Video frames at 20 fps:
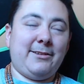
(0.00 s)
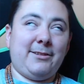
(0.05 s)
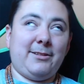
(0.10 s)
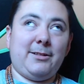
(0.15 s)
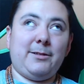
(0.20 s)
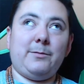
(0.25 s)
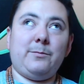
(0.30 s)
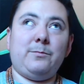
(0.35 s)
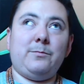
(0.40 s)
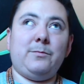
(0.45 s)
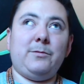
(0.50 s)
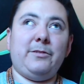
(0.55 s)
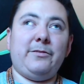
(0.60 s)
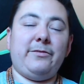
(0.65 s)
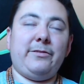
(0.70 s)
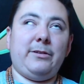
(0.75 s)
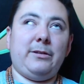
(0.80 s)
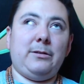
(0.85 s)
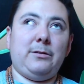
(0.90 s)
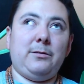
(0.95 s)
them,
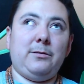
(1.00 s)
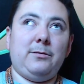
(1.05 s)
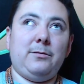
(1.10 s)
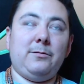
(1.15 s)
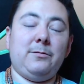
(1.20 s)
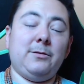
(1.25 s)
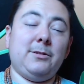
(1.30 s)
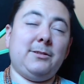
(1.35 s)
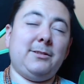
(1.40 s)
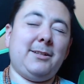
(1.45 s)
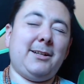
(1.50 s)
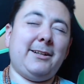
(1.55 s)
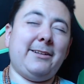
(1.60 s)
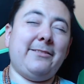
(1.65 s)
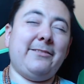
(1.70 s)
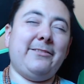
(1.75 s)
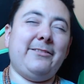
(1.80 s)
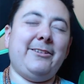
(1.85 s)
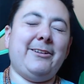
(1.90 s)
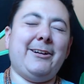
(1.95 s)
if you, well, not
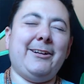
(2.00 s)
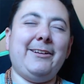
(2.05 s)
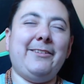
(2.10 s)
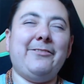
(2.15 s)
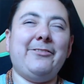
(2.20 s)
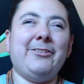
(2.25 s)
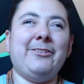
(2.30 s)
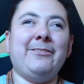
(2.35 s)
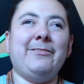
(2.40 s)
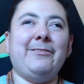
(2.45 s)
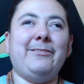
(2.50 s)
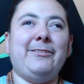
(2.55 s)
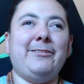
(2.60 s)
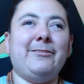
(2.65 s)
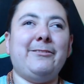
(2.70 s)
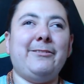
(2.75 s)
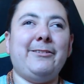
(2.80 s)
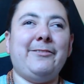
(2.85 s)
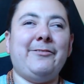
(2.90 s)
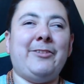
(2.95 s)
even, you
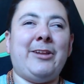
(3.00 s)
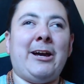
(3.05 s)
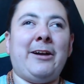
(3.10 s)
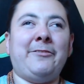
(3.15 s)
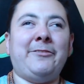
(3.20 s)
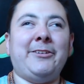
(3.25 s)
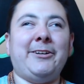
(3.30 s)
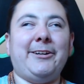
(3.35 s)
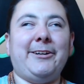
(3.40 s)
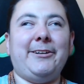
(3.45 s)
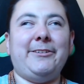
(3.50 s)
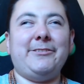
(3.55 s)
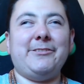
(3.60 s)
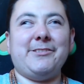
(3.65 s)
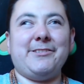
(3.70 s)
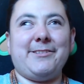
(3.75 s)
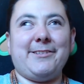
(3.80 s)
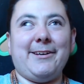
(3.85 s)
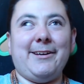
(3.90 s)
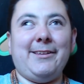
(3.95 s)
don't even have to
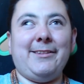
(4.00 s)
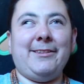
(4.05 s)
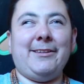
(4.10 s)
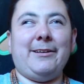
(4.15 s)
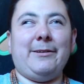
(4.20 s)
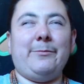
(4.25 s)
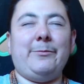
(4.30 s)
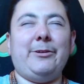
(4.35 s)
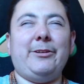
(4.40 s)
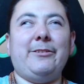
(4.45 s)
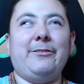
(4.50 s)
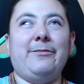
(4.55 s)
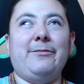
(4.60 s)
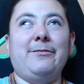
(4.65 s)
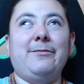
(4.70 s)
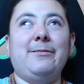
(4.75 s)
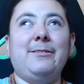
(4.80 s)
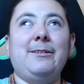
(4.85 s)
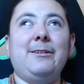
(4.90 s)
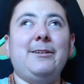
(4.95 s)
understand them. You
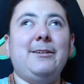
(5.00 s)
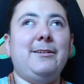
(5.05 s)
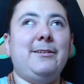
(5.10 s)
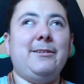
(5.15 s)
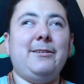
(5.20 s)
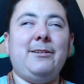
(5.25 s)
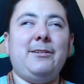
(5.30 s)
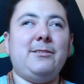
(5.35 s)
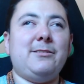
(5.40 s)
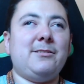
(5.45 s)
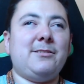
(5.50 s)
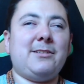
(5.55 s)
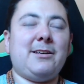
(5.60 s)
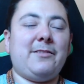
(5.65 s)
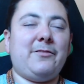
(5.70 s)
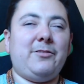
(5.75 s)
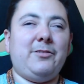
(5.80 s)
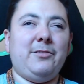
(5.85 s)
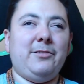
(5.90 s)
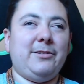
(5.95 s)
just
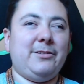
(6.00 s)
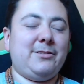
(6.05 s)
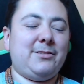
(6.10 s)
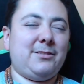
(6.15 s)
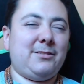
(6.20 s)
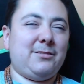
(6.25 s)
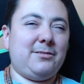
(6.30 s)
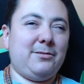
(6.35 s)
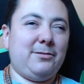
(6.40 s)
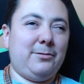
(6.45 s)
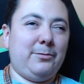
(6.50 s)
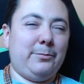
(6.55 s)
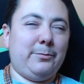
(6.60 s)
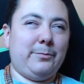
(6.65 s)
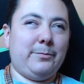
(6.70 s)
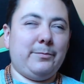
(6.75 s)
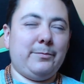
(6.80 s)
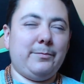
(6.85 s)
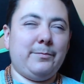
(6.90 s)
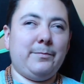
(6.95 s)
have to
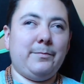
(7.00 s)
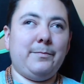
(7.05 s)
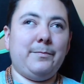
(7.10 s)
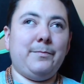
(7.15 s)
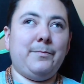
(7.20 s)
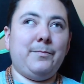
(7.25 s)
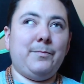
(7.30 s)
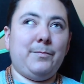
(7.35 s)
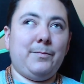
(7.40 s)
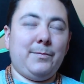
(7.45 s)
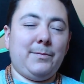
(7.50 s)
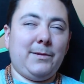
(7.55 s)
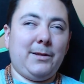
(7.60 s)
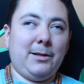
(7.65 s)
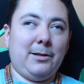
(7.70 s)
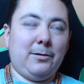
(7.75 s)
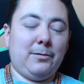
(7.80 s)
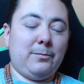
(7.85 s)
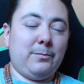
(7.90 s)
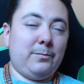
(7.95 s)
assume,
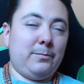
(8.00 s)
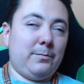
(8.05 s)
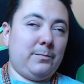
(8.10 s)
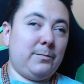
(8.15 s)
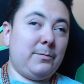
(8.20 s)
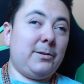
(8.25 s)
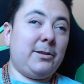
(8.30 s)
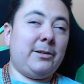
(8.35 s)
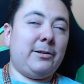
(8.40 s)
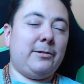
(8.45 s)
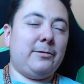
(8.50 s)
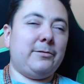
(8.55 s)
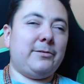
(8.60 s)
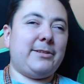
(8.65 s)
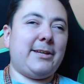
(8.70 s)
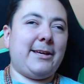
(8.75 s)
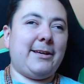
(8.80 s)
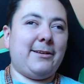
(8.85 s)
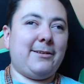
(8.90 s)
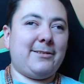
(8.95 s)

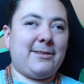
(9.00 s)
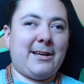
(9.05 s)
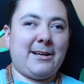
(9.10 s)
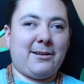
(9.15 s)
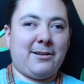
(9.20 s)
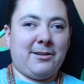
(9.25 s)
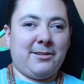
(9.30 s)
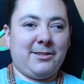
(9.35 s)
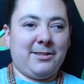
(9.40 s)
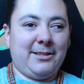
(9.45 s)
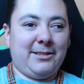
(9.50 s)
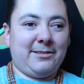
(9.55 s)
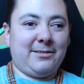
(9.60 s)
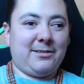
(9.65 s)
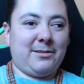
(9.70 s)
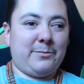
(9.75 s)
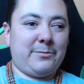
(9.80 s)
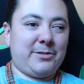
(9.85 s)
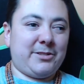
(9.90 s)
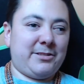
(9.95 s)
take on the
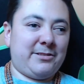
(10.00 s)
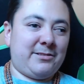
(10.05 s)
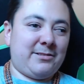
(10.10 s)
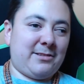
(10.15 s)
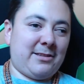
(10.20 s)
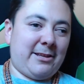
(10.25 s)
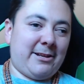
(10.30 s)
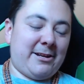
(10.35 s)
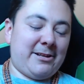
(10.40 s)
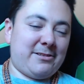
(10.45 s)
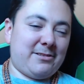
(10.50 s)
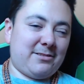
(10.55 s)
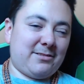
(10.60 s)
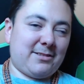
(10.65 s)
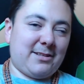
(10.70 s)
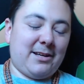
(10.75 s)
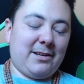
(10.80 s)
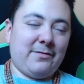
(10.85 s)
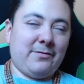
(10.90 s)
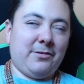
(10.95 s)
assumptions that I
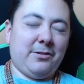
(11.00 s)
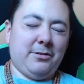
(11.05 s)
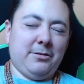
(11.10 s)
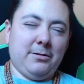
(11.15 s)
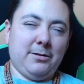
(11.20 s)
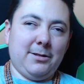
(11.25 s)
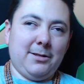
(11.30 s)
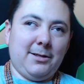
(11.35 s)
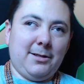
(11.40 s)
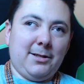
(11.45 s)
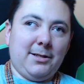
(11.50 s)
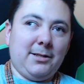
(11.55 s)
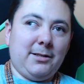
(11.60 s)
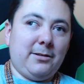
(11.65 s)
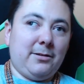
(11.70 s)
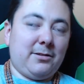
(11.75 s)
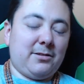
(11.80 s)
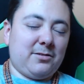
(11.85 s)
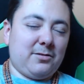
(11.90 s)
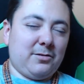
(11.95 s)
just gave you.
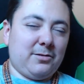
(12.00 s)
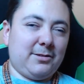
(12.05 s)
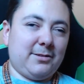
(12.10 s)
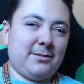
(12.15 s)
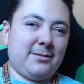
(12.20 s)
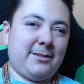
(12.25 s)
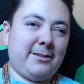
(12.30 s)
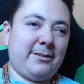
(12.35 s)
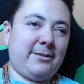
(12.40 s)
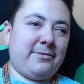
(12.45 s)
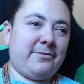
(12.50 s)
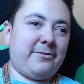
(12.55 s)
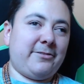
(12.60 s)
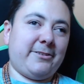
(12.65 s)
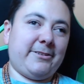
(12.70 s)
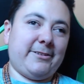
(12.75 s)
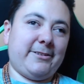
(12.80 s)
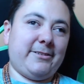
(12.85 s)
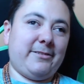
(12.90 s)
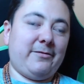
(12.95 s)
Your soul is here
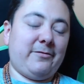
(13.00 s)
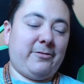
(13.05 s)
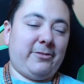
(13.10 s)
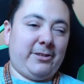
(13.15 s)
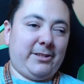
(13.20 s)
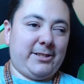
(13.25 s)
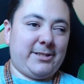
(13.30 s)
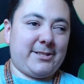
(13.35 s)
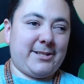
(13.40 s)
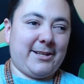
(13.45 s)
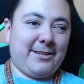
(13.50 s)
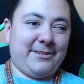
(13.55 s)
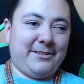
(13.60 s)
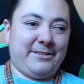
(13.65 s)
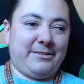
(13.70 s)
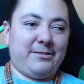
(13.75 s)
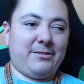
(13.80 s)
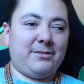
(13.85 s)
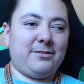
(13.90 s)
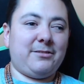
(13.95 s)
for the
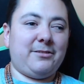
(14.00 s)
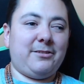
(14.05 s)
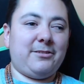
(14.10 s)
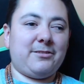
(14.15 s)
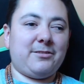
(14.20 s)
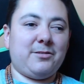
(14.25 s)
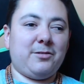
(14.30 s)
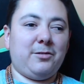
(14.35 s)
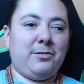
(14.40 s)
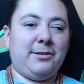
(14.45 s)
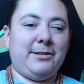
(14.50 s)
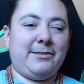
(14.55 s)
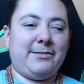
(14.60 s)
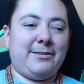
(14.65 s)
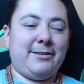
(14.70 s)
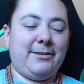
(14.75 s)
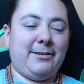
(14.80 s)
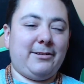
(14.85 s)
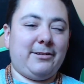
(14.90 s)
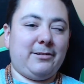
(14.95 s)
challenge. Your soul is
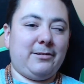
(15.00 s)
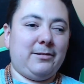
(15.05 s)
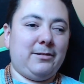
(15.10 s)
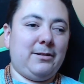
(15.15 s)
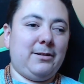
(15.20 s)
here